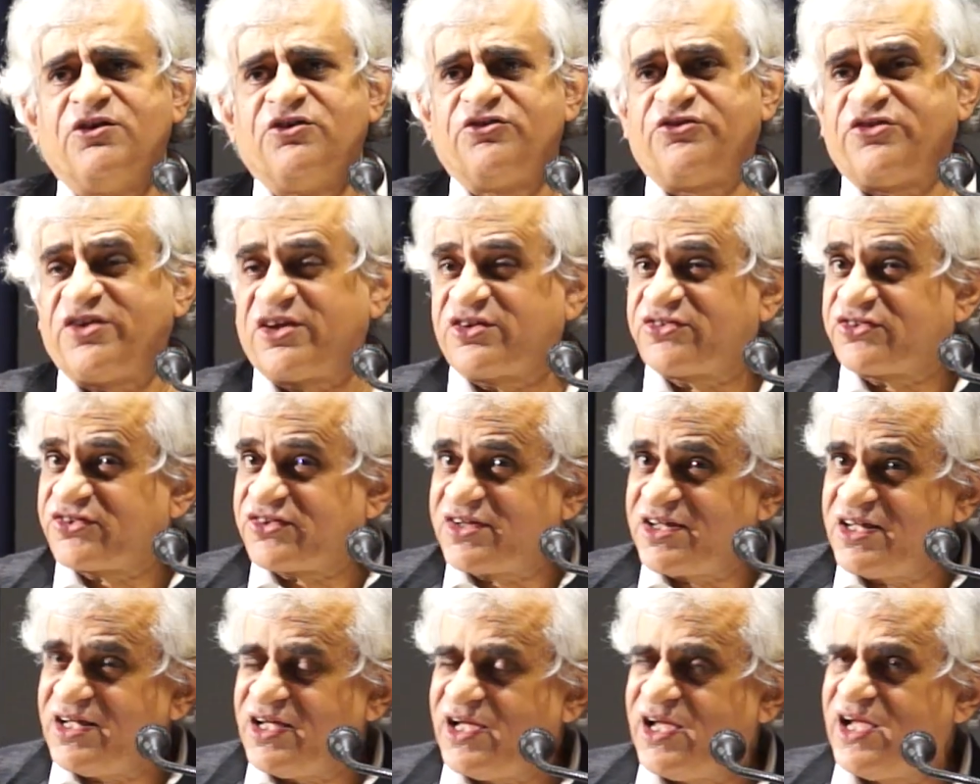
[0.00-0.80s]

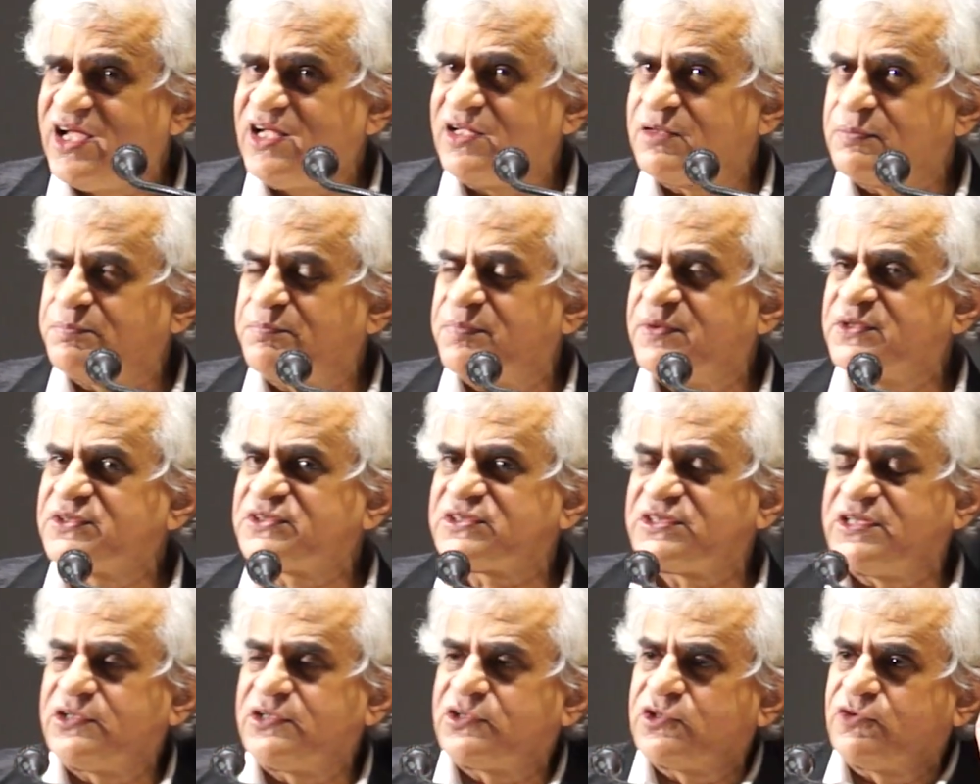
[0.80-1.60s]
68%
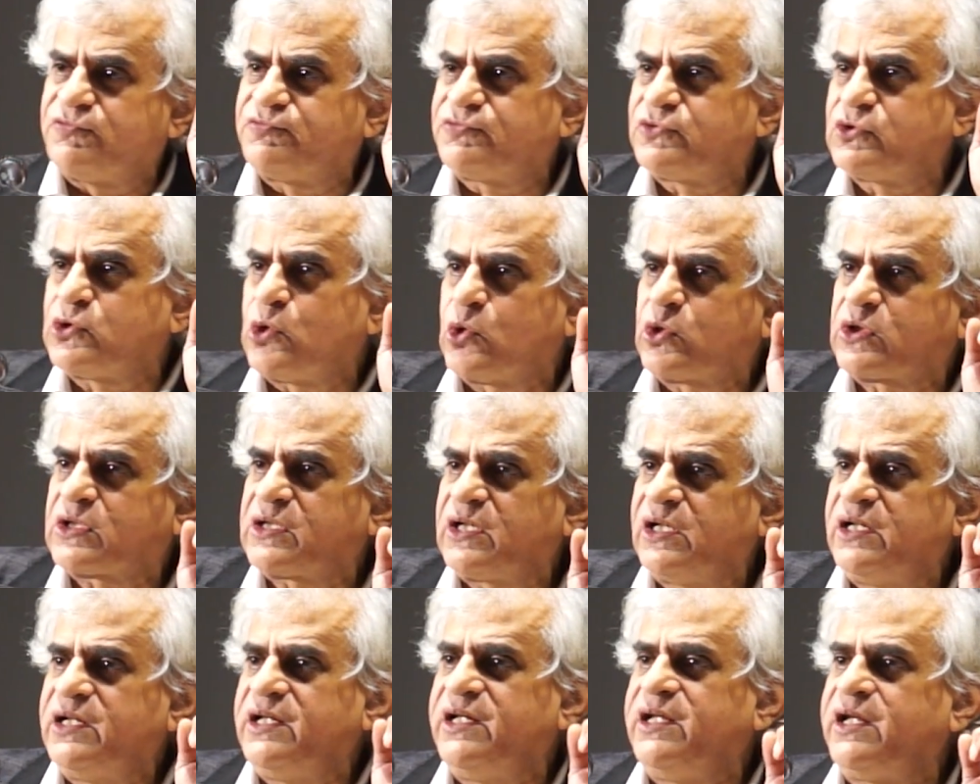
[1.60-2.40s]
of
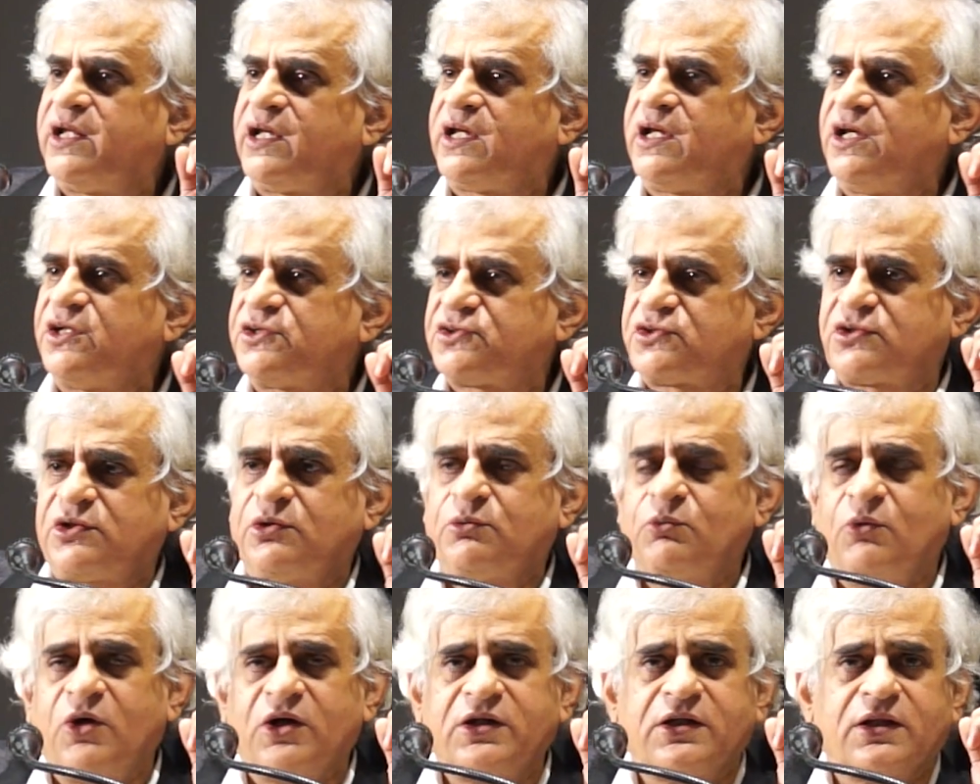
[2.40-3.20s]
total
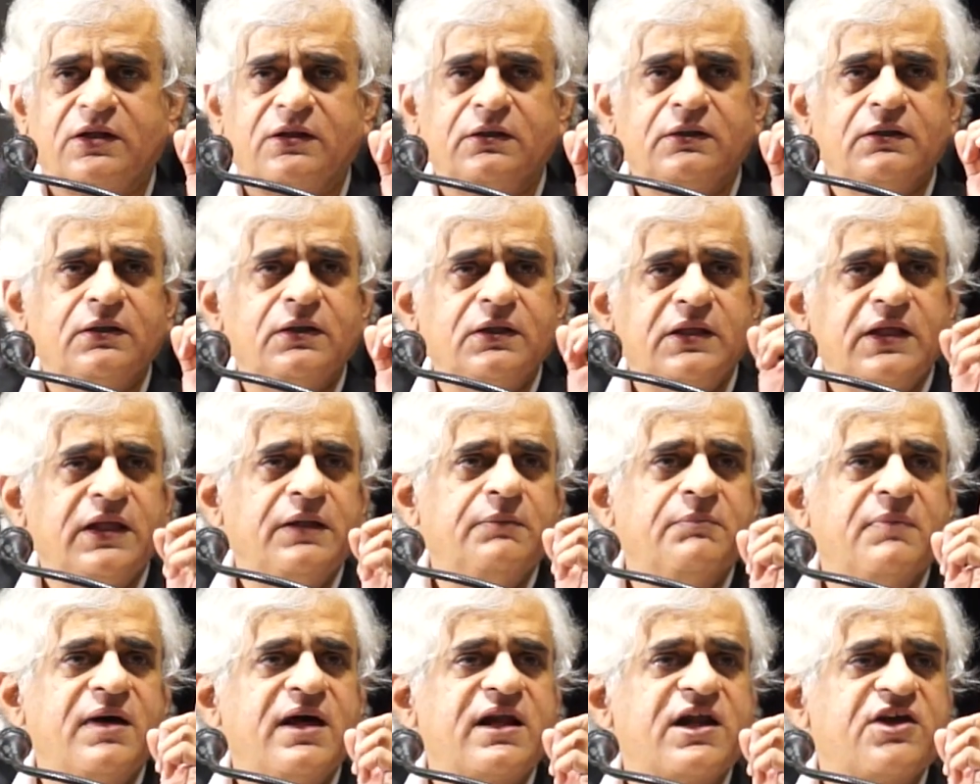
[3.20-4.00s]
irrigation water
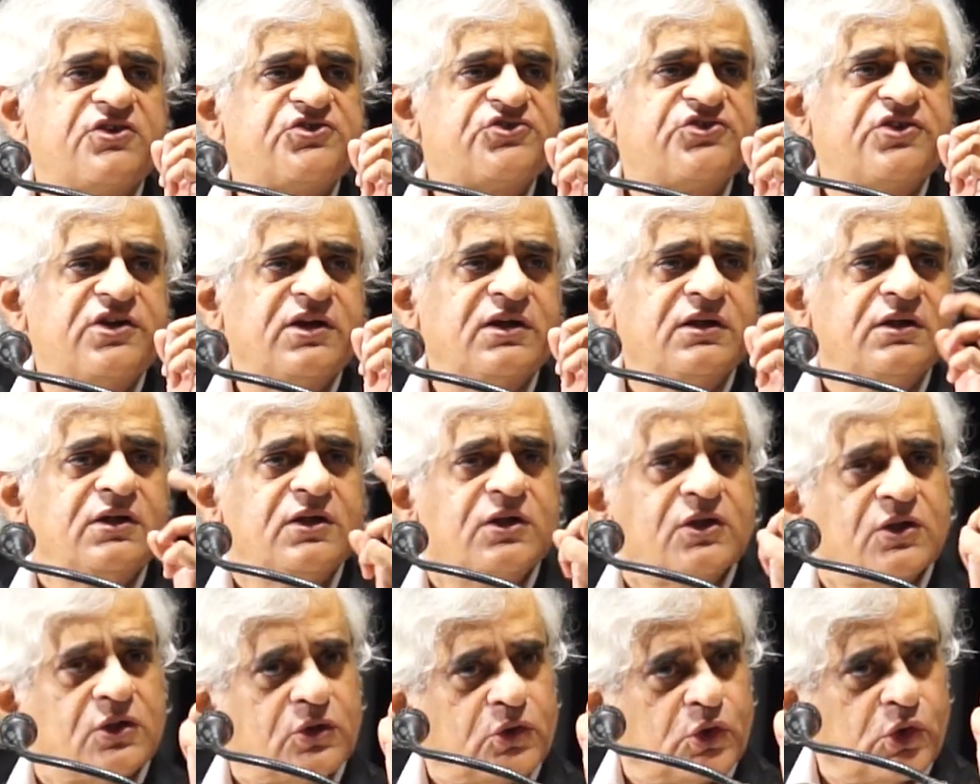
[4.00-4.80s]
in
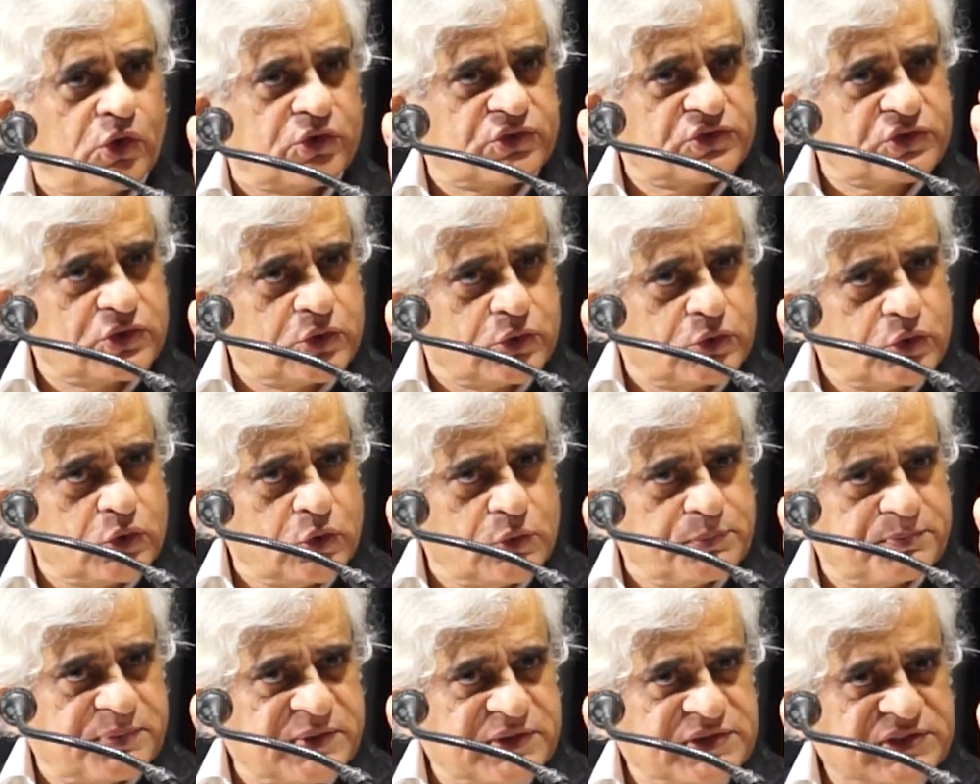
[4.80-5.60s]
Maharashtra goes to
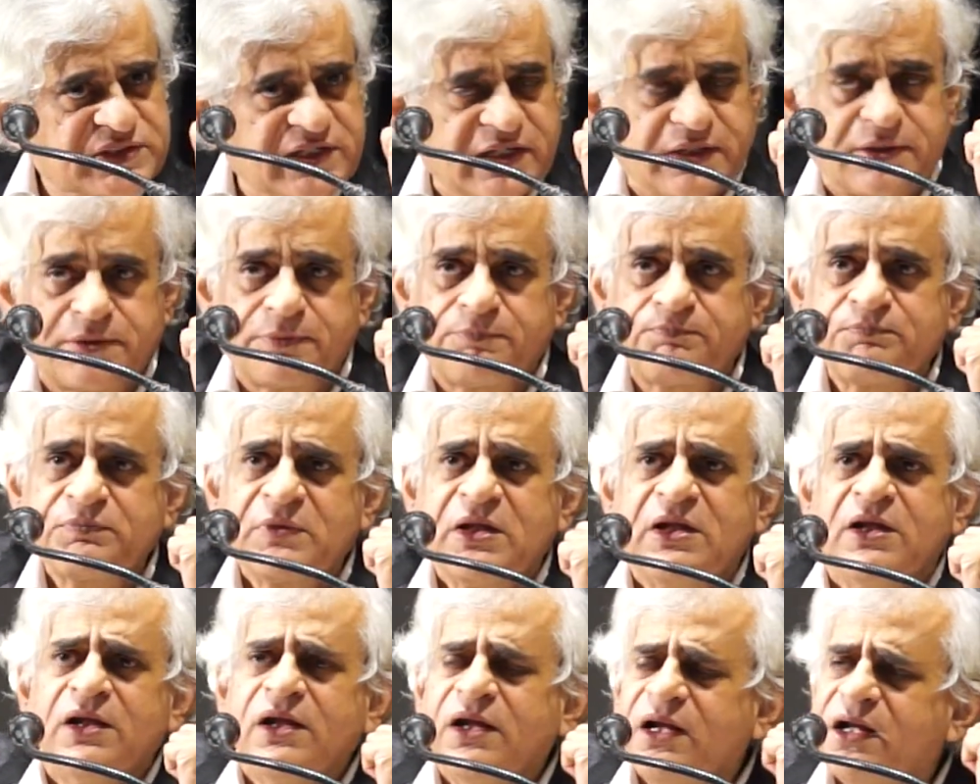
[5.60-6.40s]

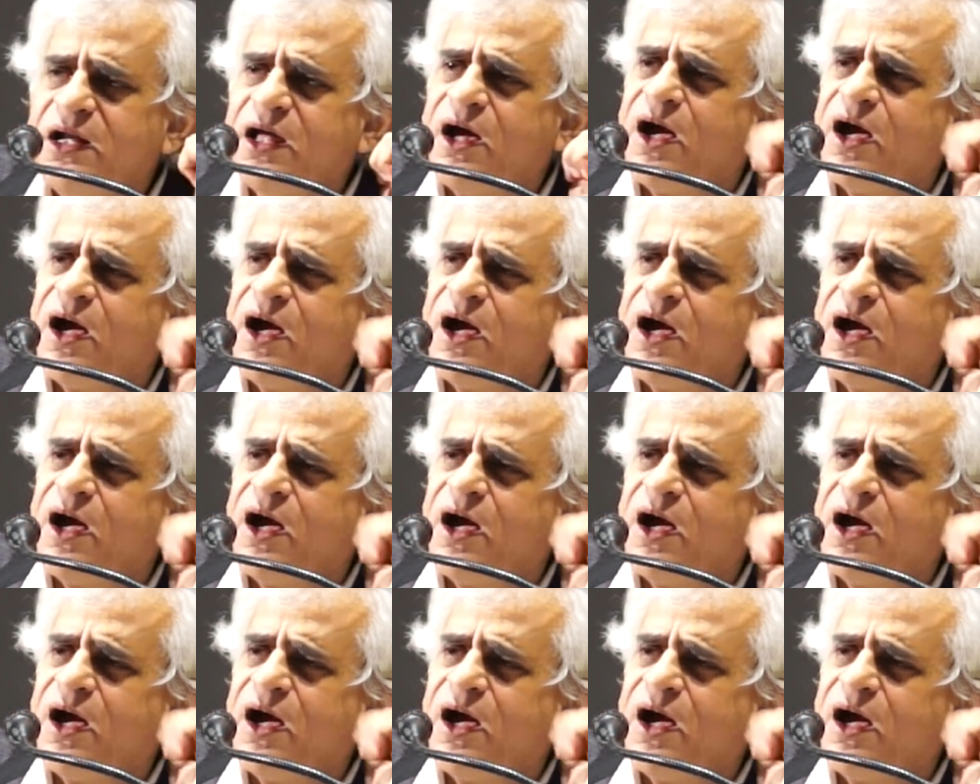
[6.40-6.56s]
2%.